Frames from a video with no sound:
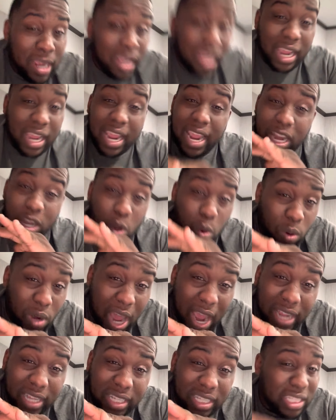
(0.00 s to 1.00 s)
He had no
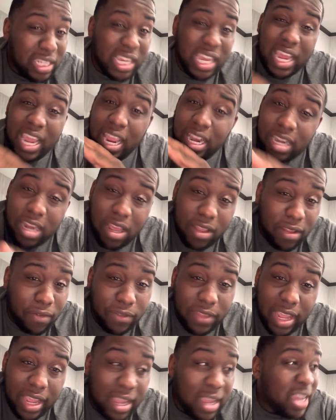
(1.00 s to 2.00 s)
license. He had none of
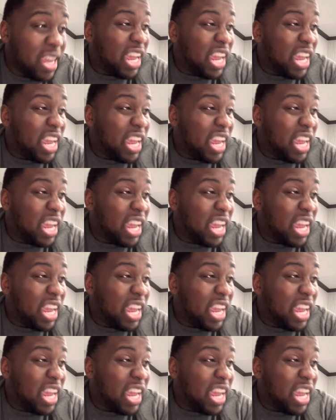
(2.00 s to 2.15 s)
that.